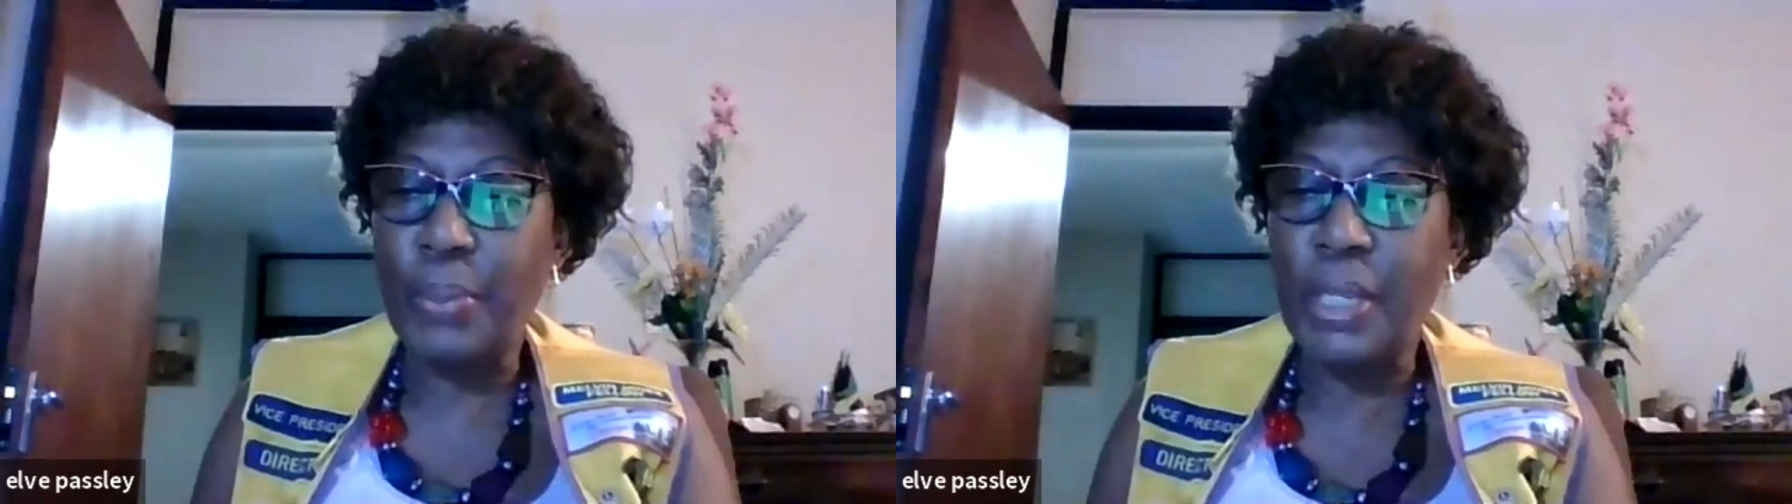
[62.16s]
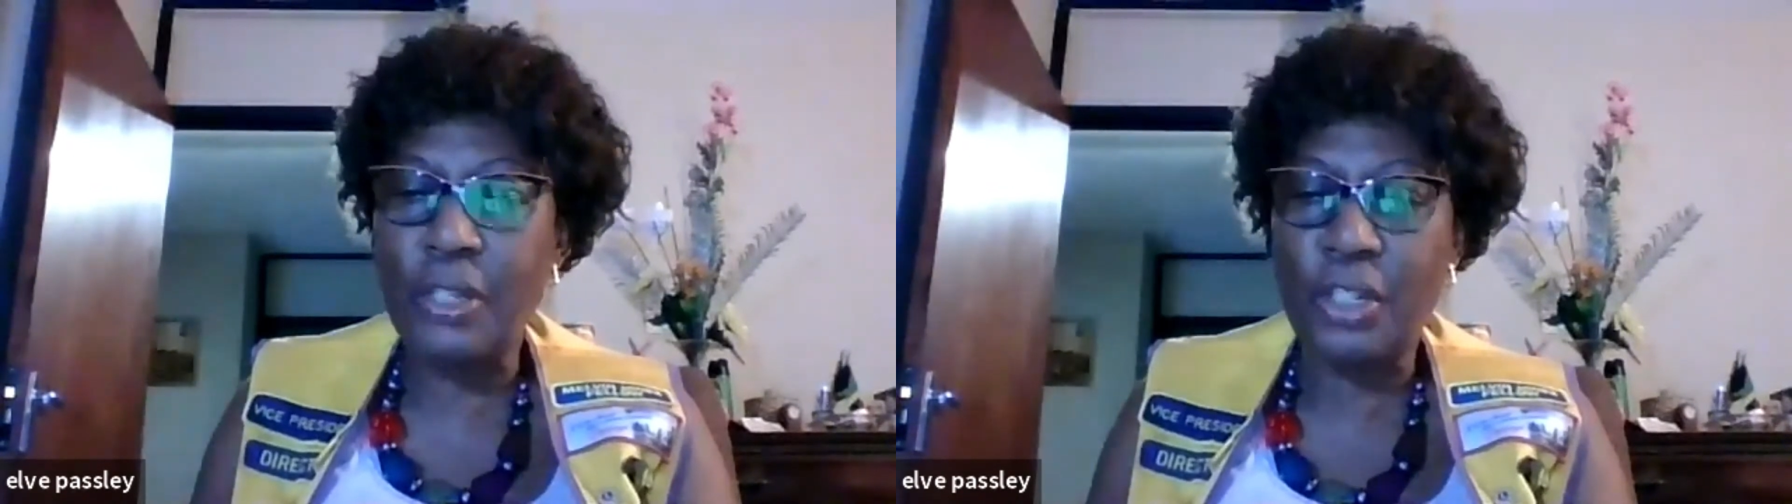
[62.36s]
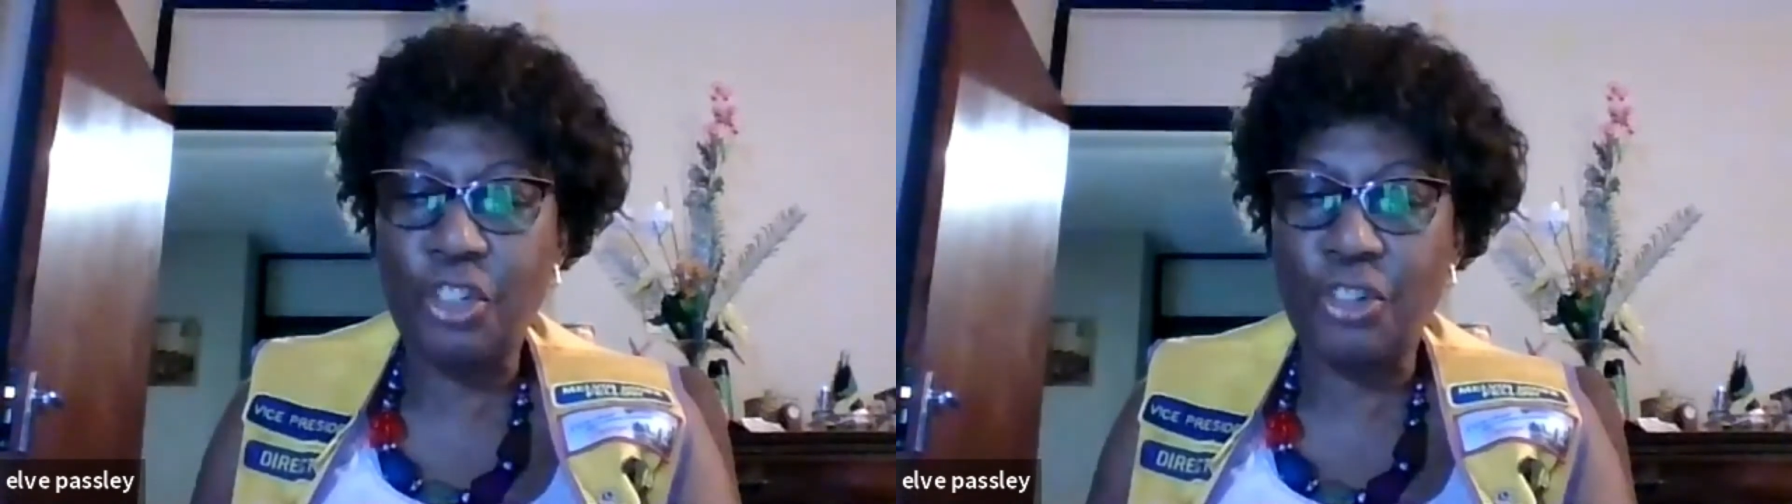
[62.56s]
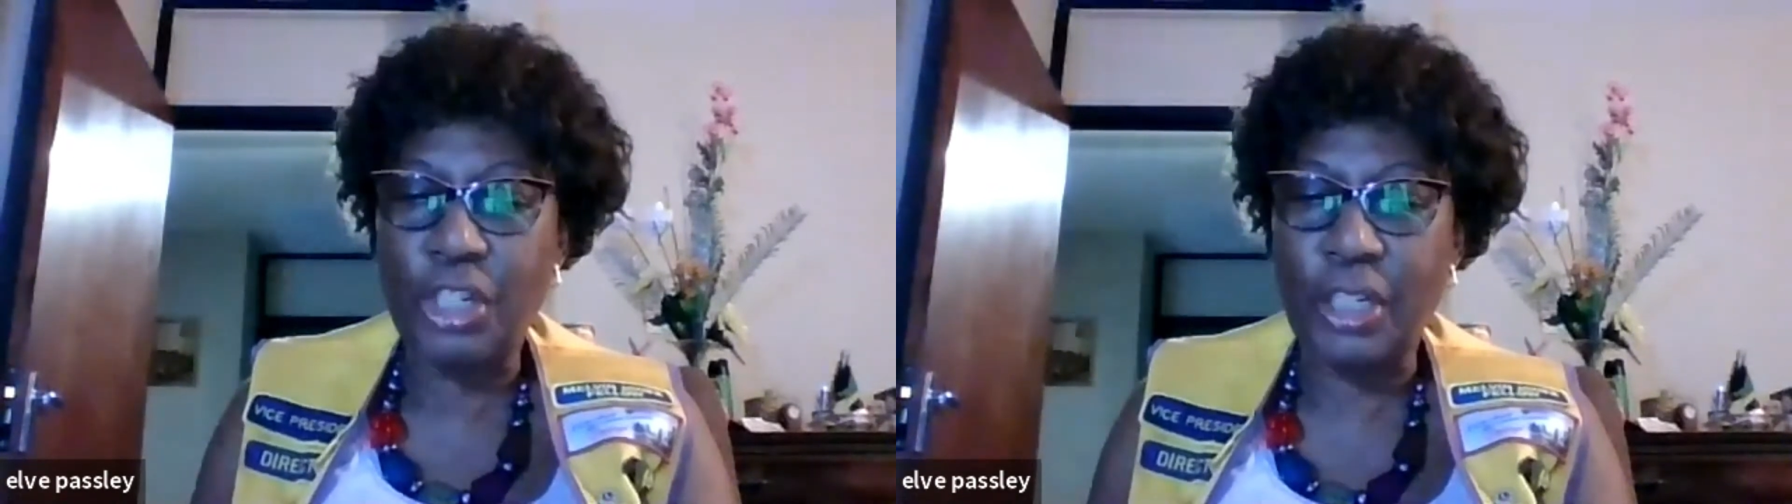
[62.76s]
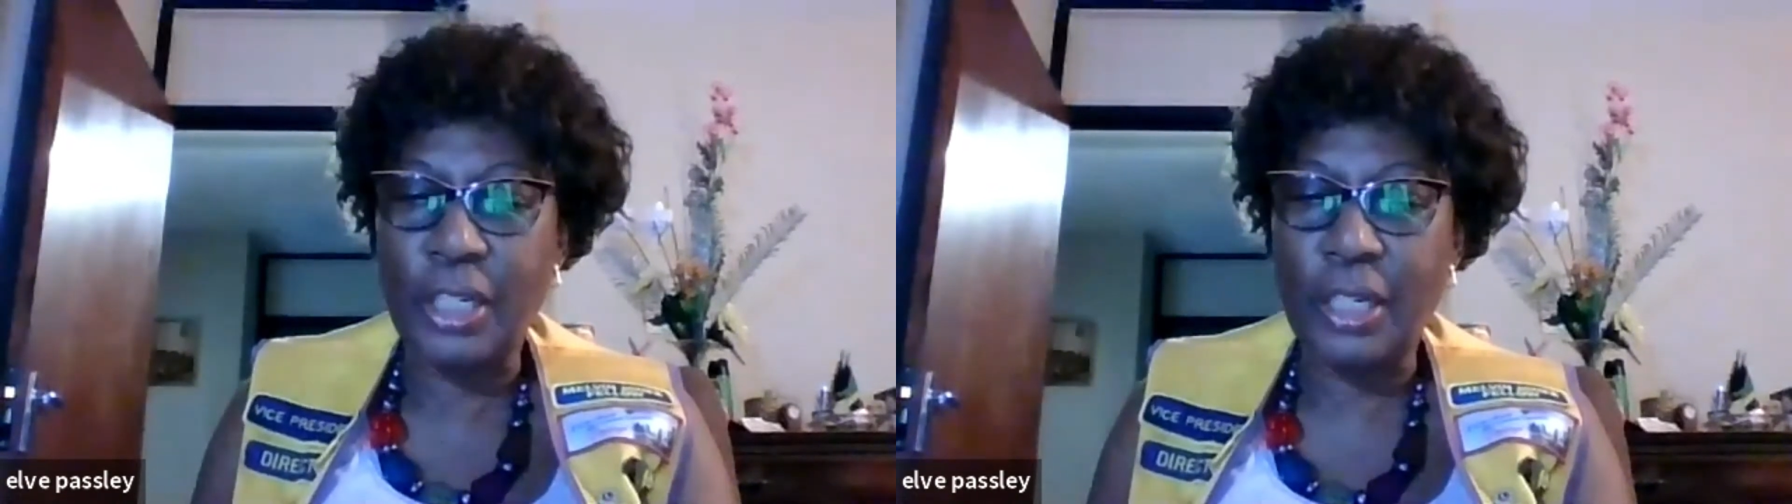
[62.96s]

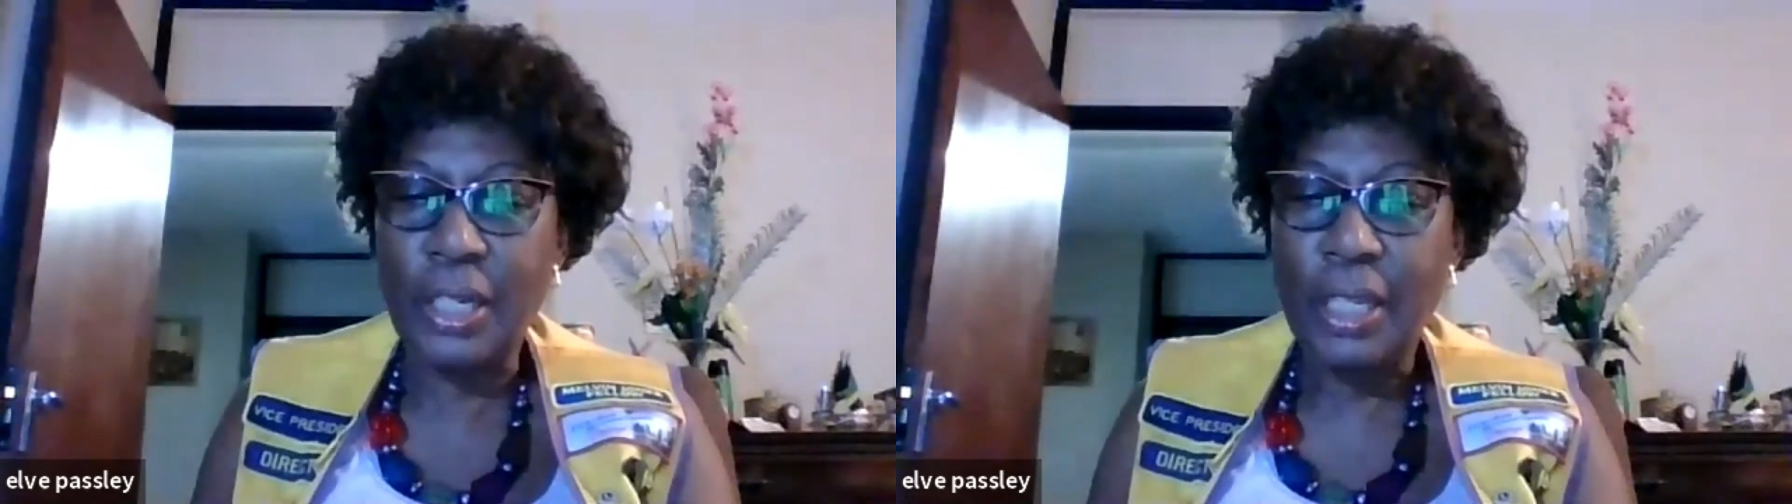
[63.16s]
pediatrician,